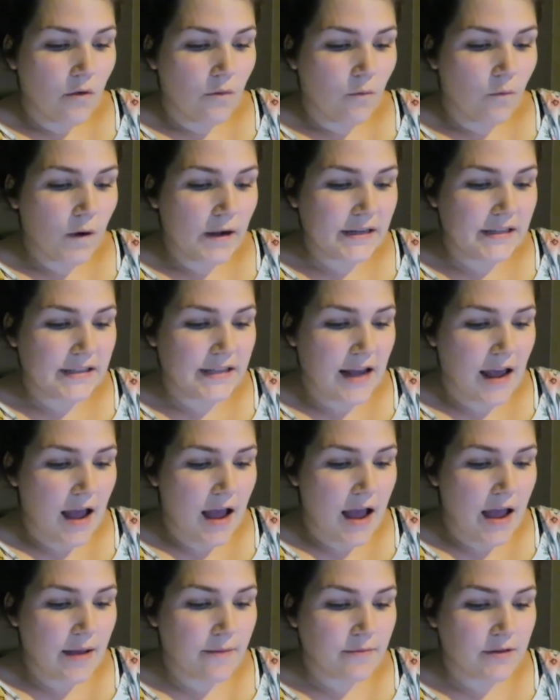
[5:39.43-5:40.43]
What
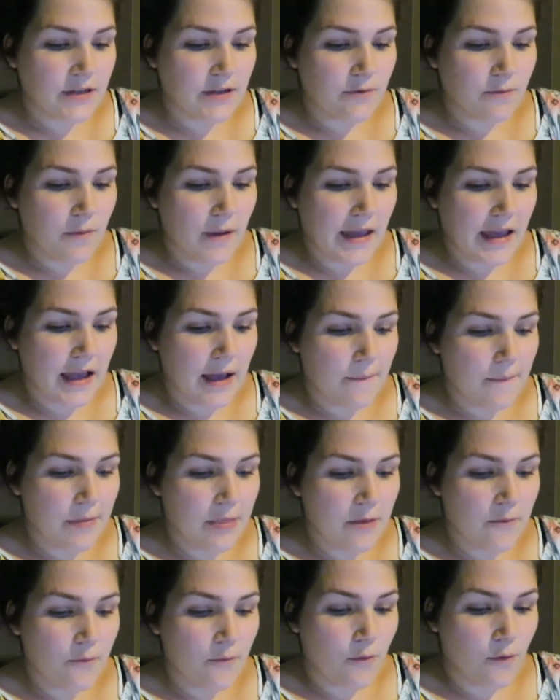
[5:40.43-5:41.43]
time do you wake up
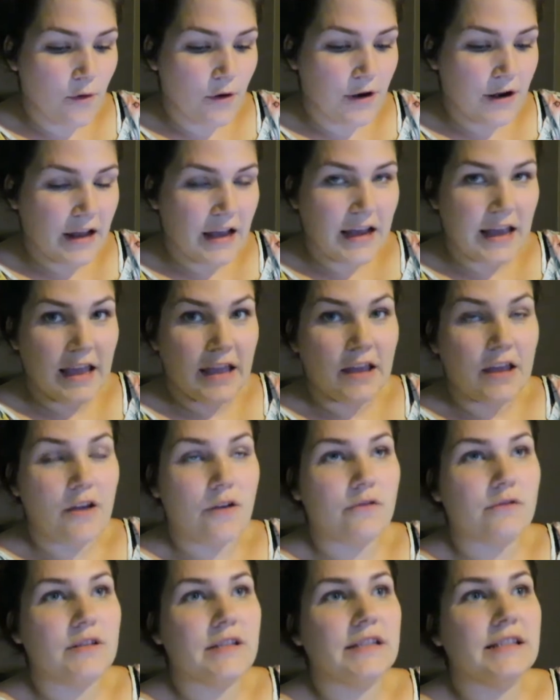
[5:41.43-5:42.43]
in the morning and
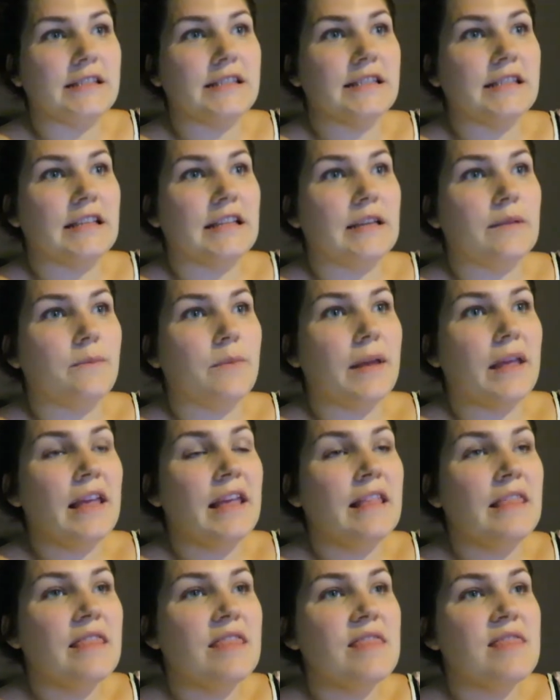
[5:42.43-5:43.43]
go to sleep?
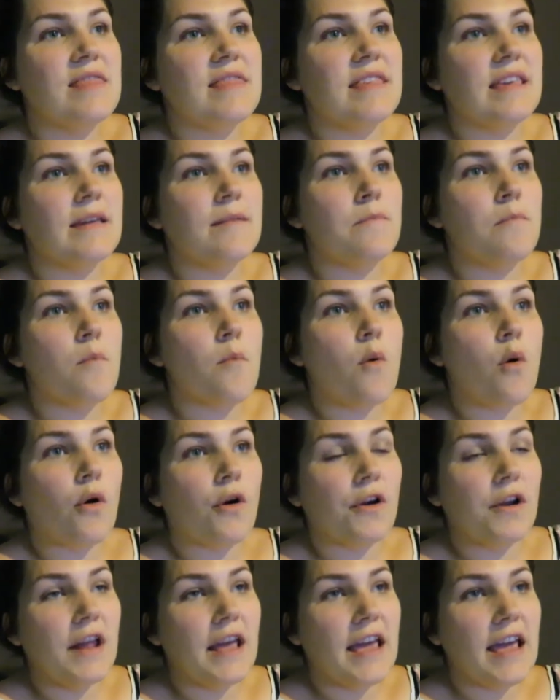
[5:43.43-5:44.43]
In the
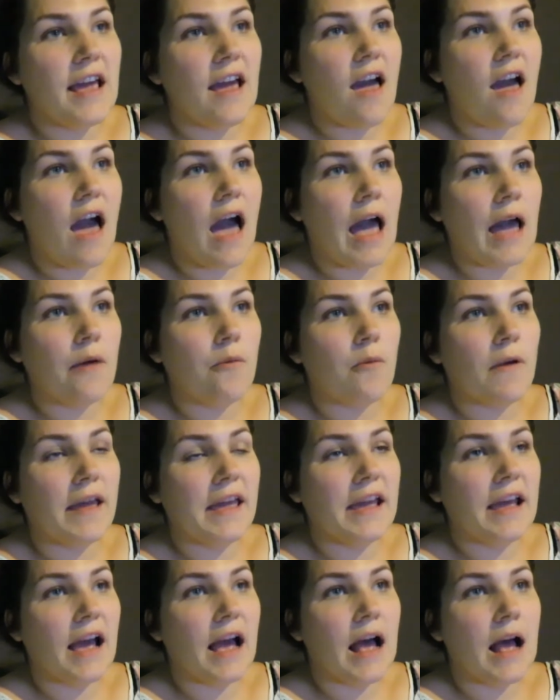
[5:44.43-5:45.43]
morning, I
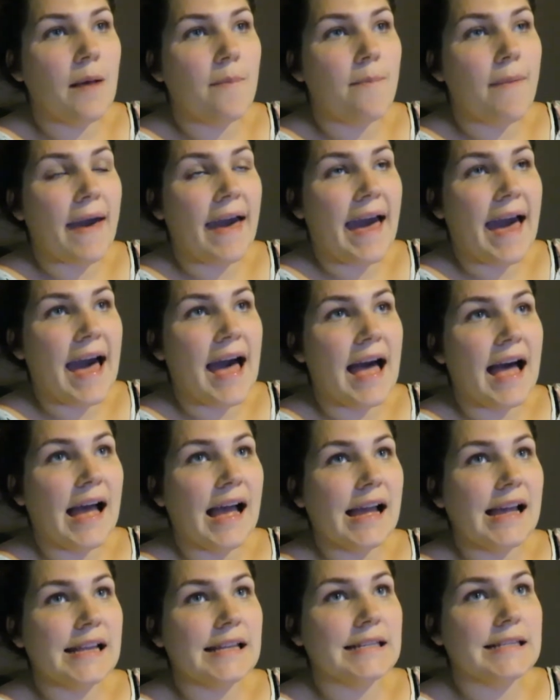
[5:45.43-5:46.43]
wake up
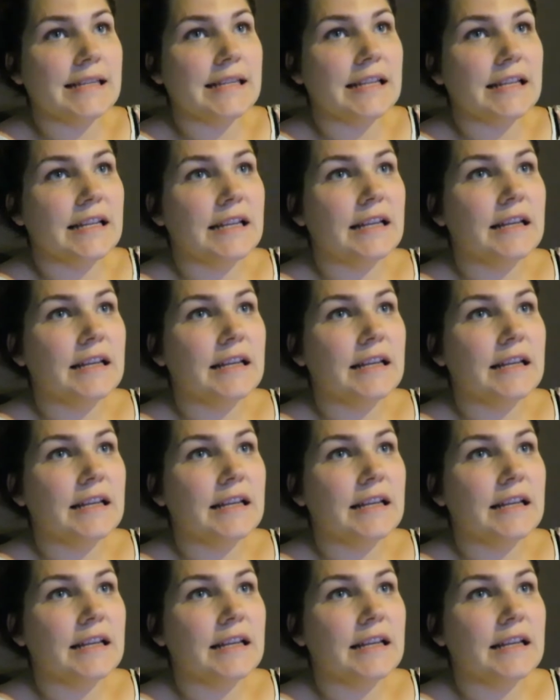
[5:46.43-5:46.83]
at